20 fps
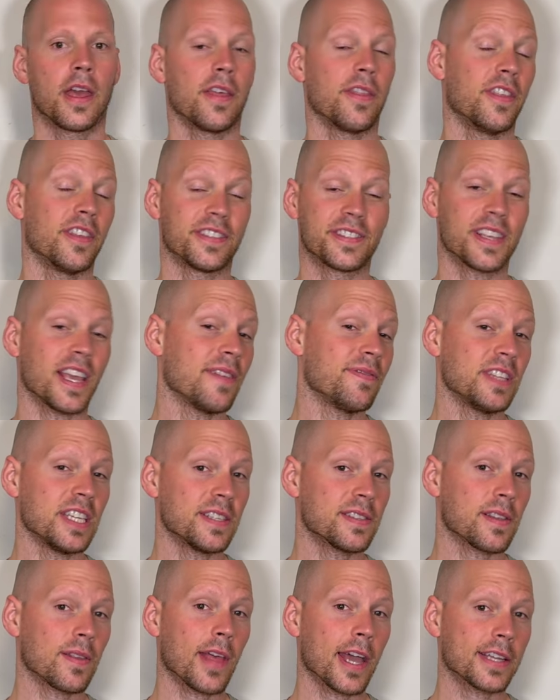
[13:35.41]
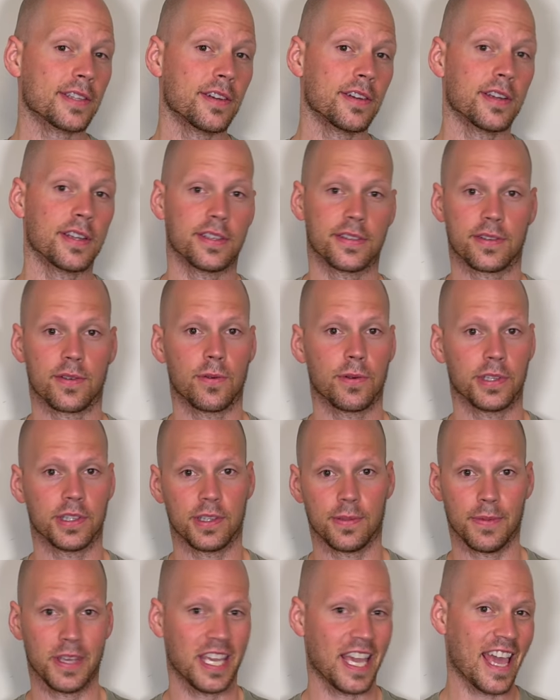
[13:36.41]
The safety selector is going
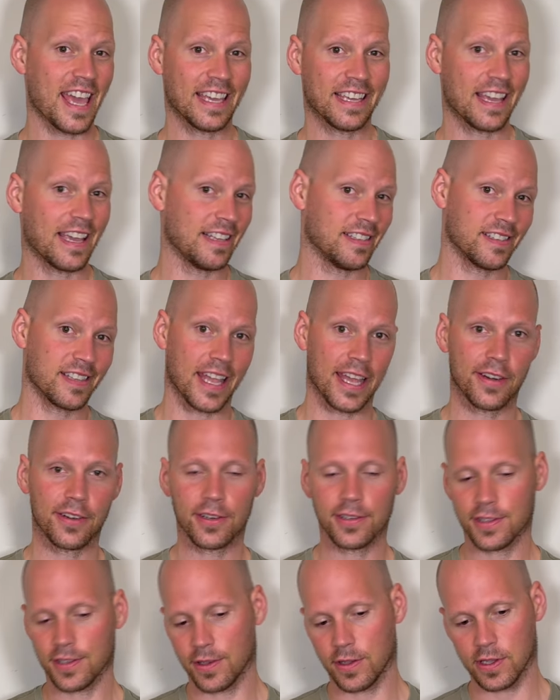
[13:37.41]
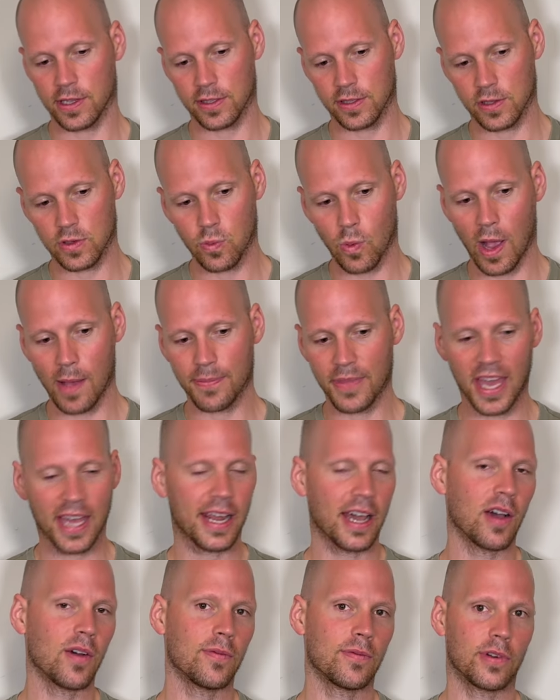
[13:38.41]
to be AK standard, so you can swap that
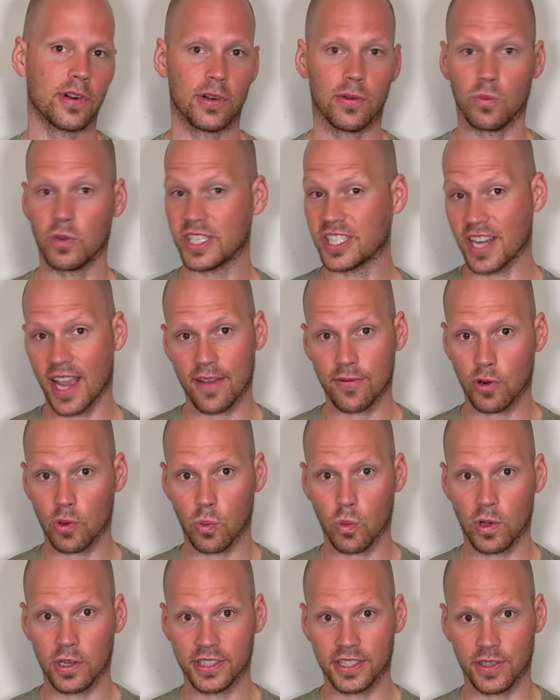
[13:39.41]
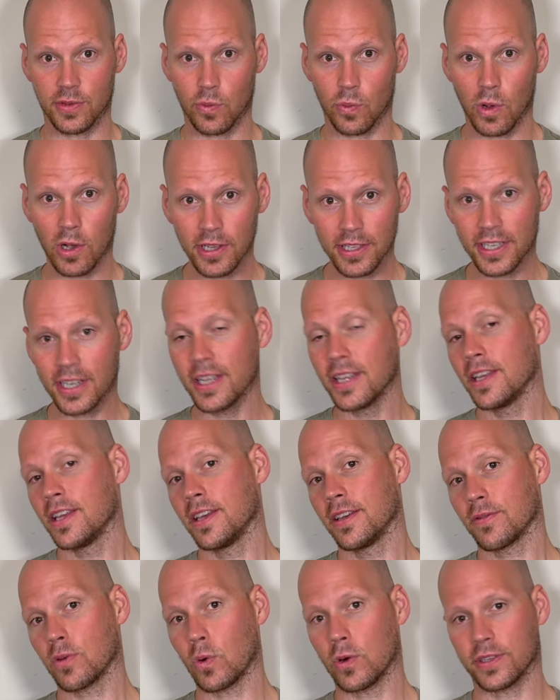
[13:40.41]
out for whichever one you want.
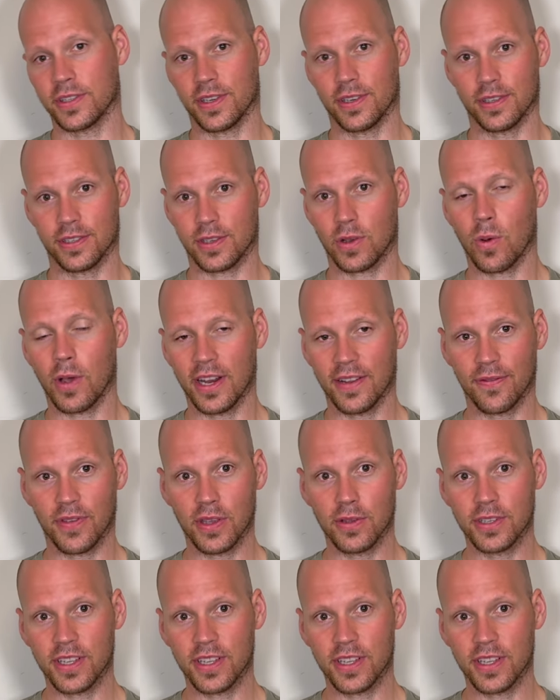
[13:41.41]
Of course, there's quite a few